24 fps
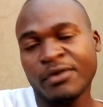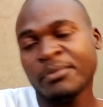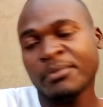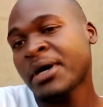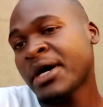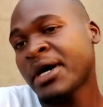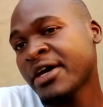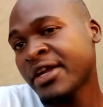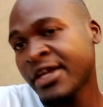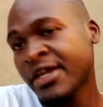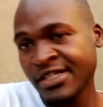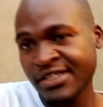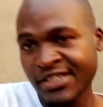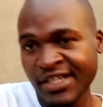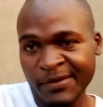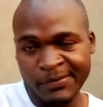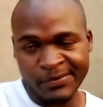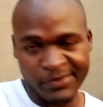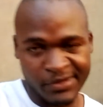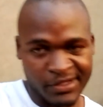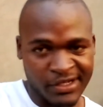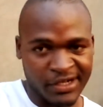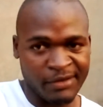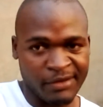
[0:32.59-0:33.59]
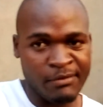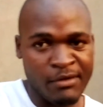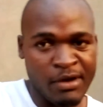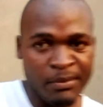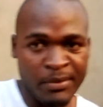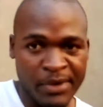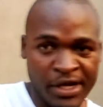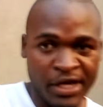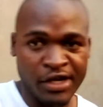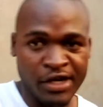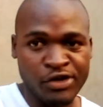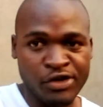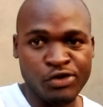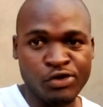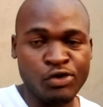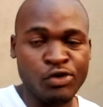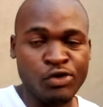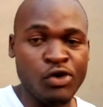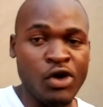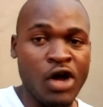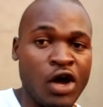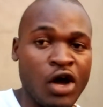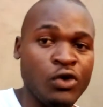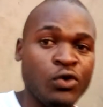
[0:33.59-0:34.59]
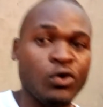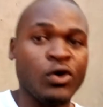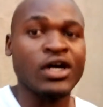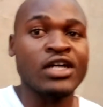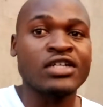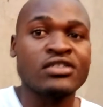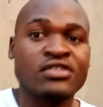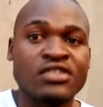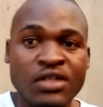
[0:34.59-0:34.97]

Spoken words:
my real subscriber, man, I don't know how you can